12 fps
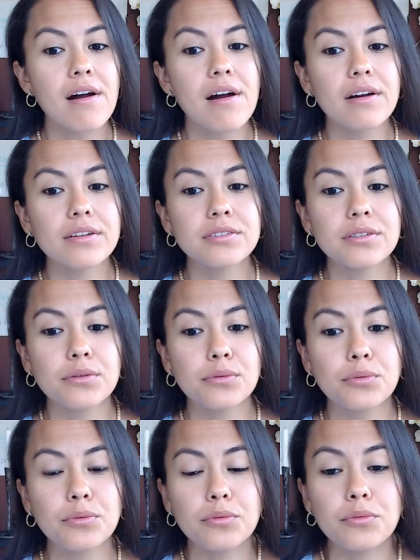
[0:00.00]

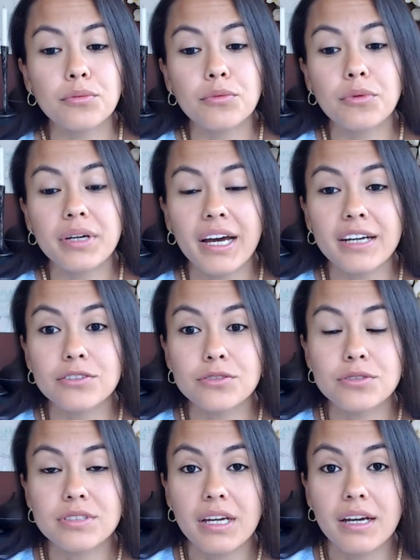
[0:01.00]
So we had to
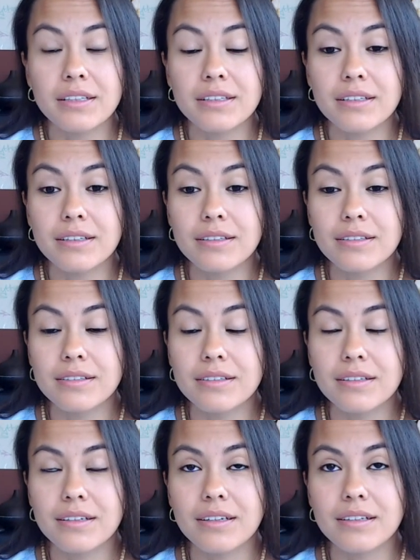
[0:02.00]
stay at
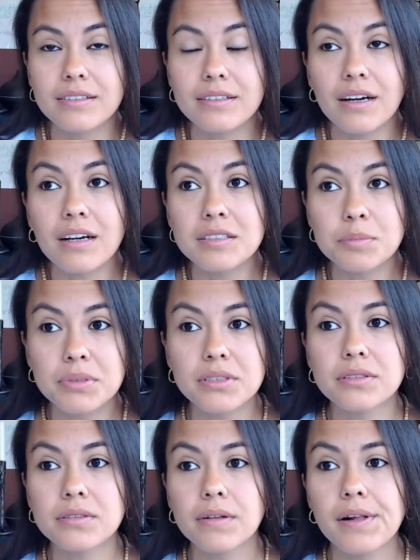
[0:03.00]
the
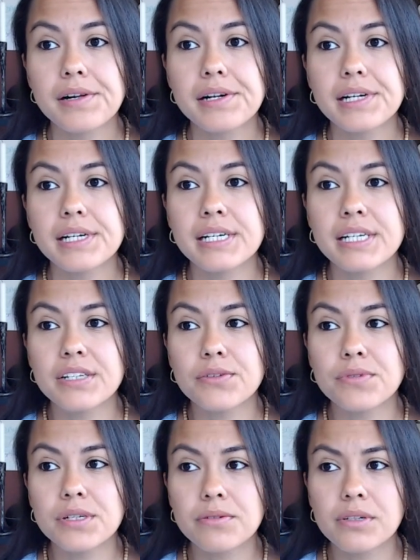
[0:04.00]
hospital, and
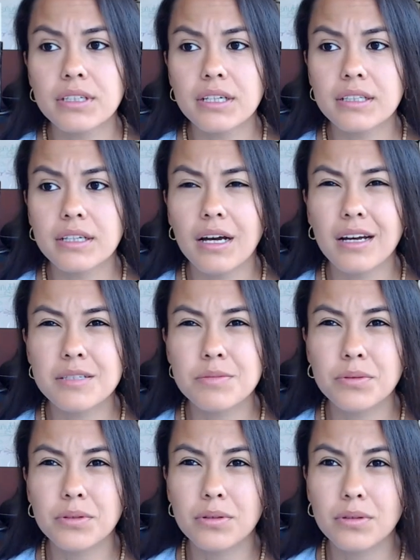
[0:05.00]
we were at the
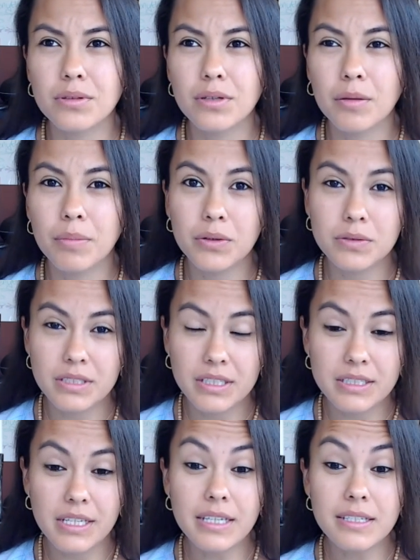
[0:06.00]
hospital about 10
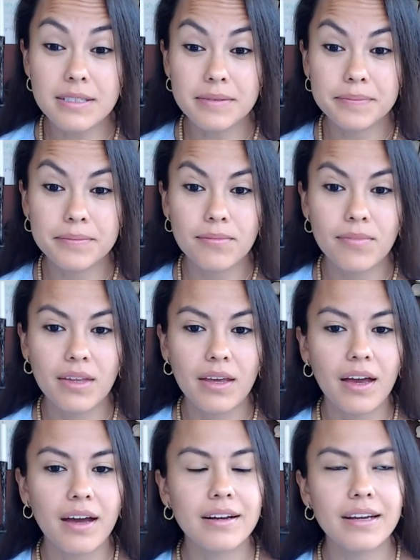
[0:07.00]
days,
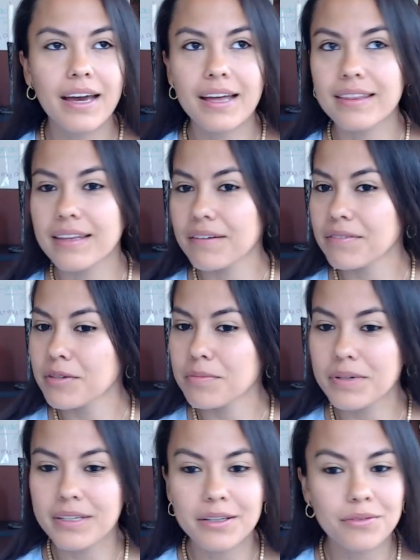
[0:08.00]
and I had never
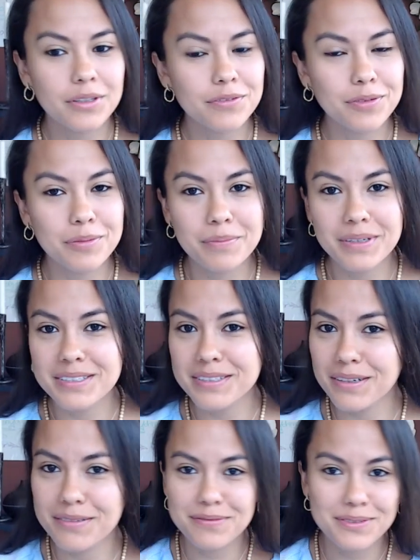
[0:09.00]
been away from my
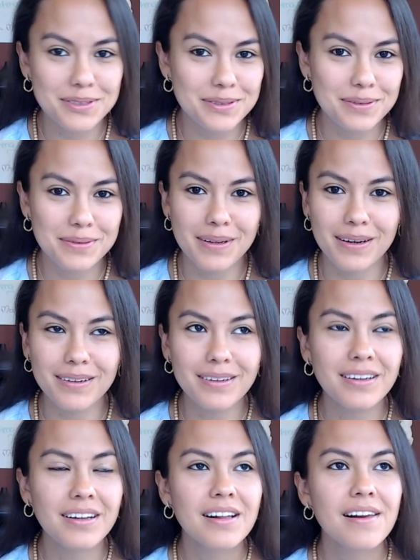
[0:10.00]
son so long.
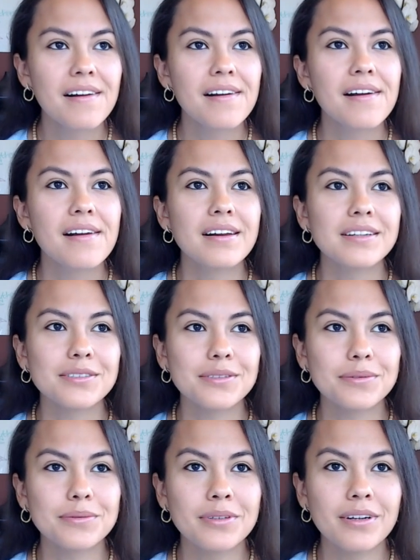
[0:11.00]
So
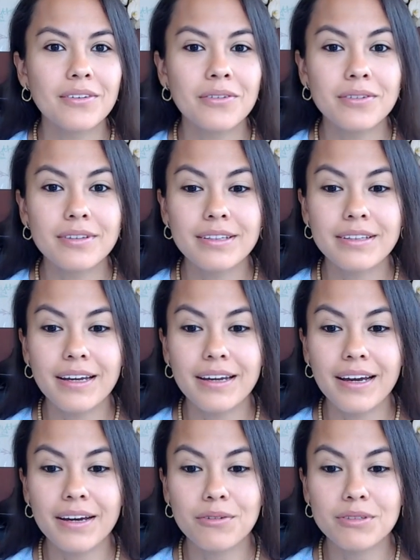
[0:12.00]
not only that
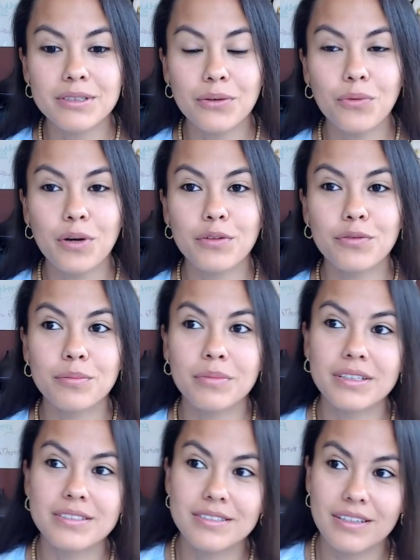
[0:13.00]
I was away from
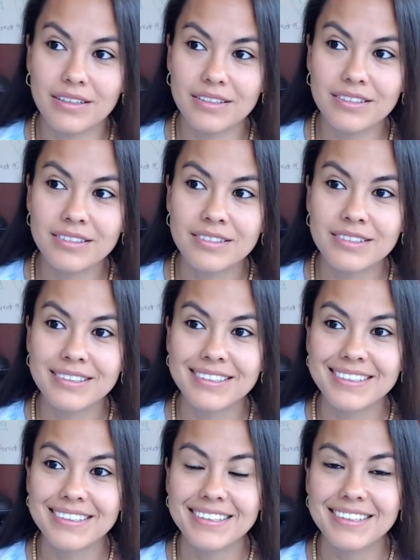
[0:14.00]
my son
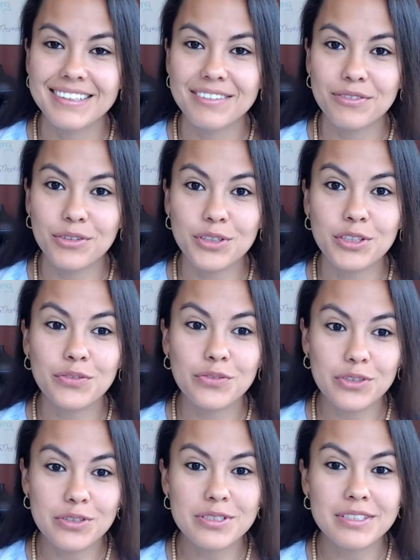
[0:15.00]
for the
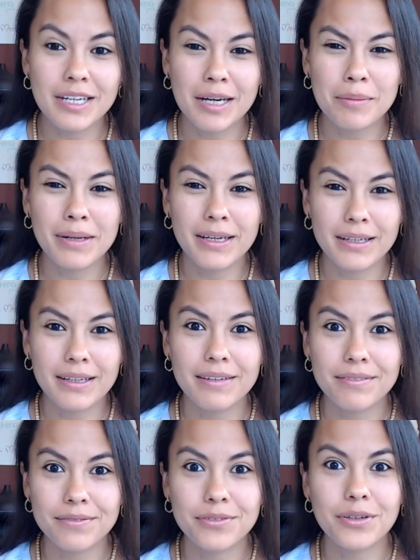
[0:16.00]
first time, like
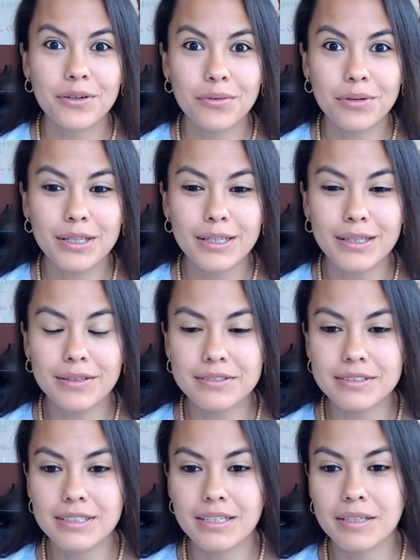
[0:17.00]
for a really long
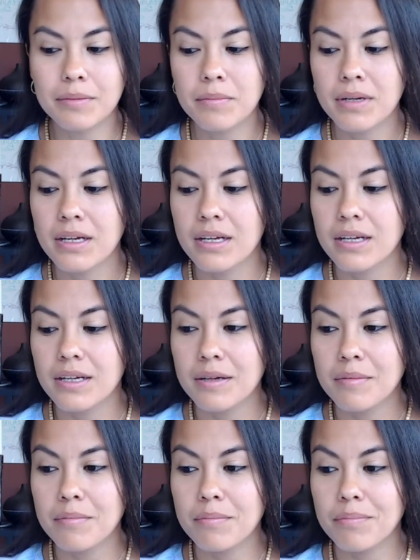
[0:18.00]
time,
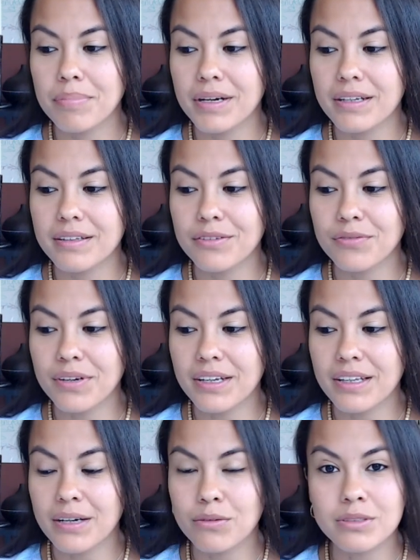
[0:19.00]
but the fact
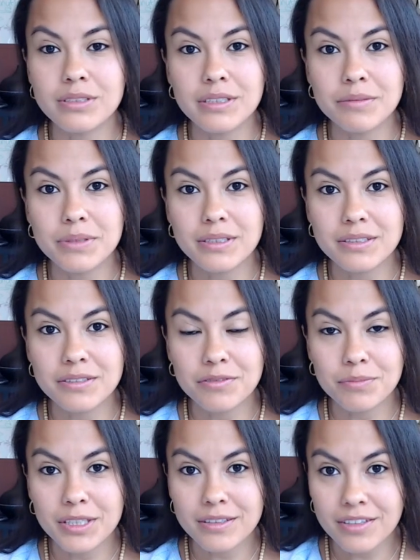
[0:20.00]
that I was there because of
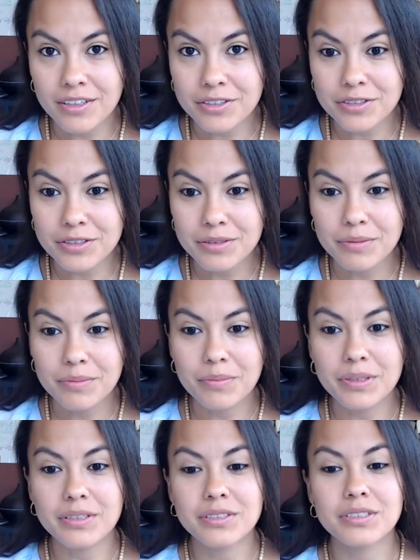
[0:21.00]
my daughter,
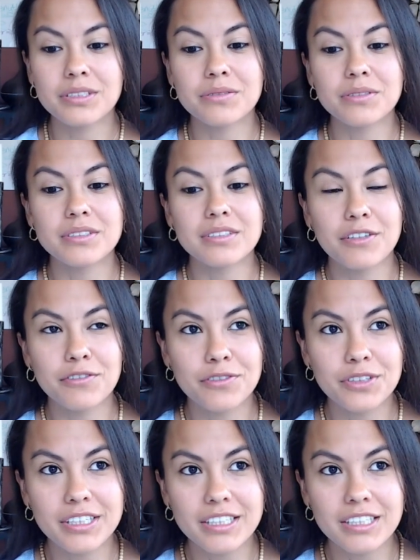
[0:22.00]
because she was
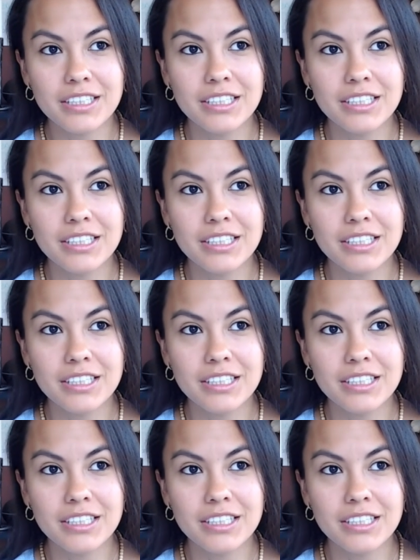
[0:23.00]
suffering.